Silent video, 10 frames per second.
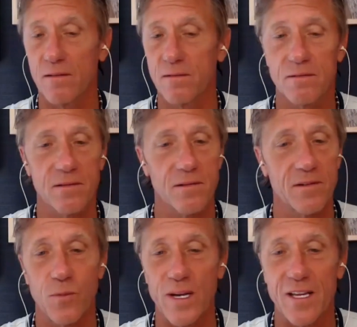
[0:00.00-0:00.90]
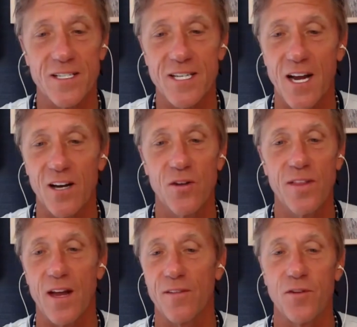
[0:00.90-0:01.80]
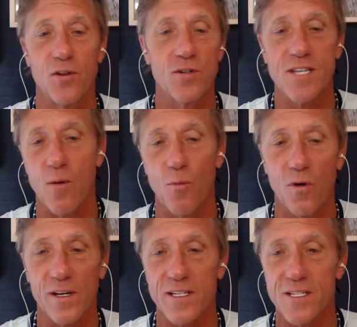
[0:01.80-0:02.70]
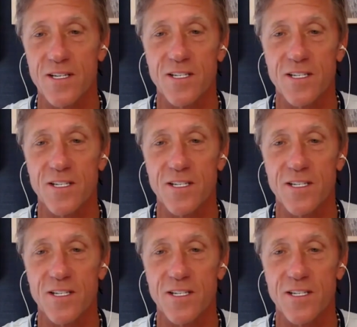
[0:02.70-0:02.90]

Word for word: our, we can tell you that if you use that walling